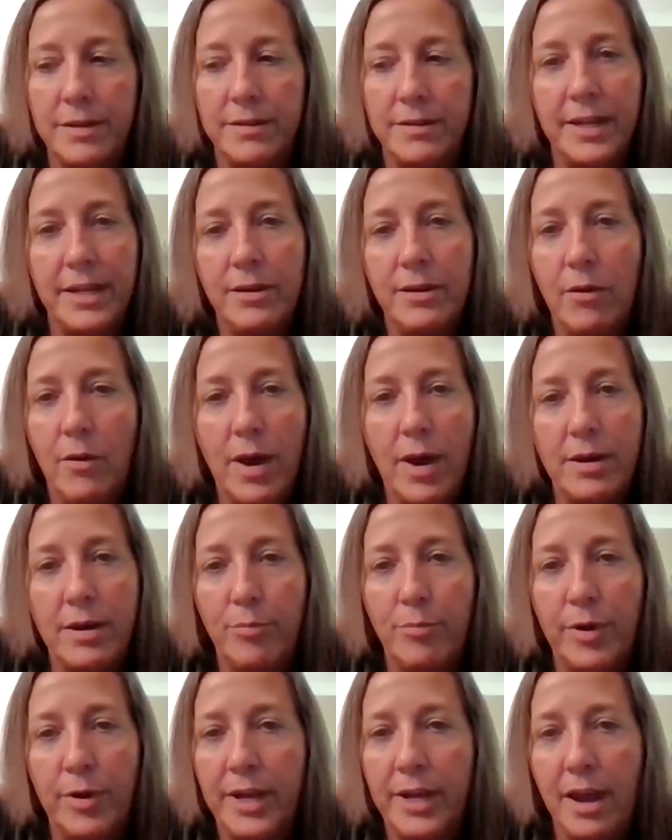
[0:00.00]
that they know how to
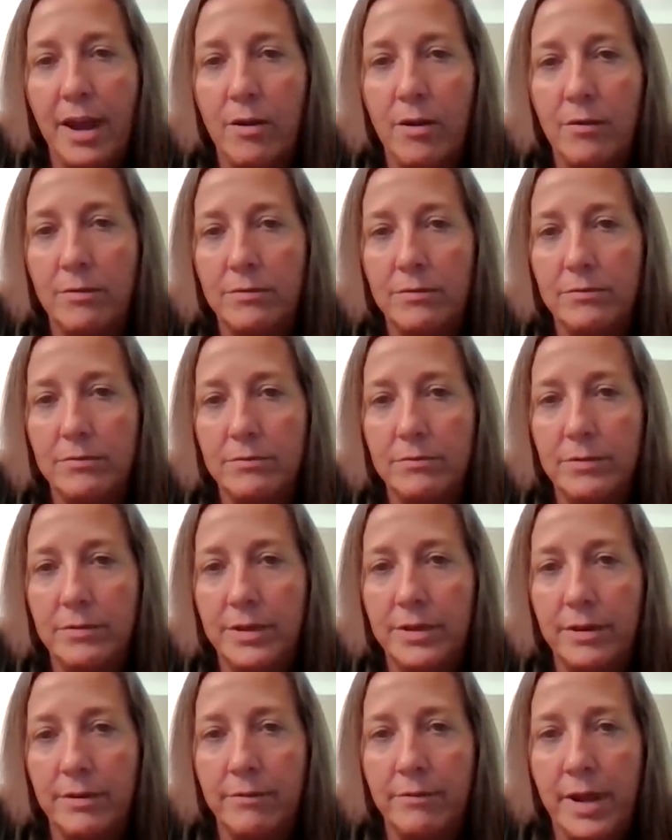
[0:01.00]
bring out
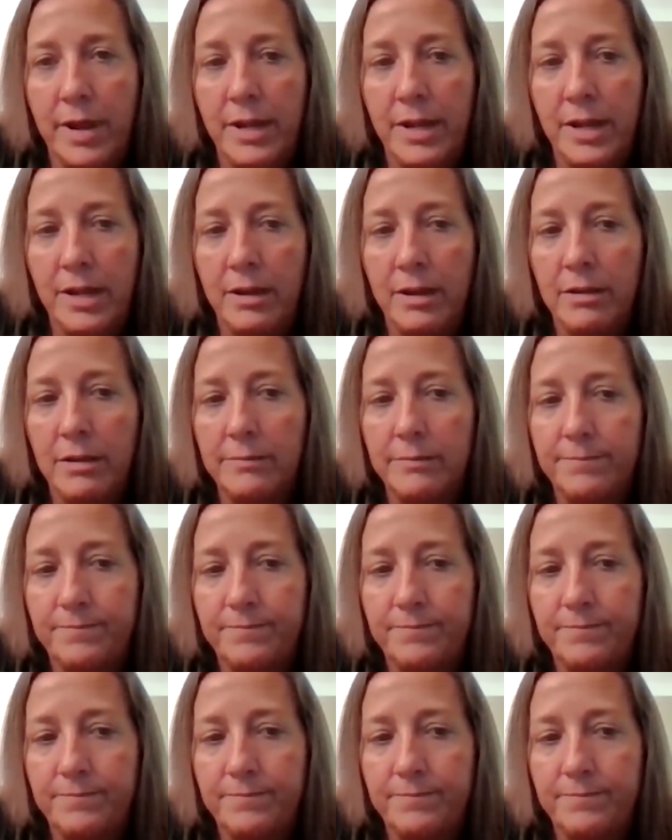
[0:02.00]
when they're ready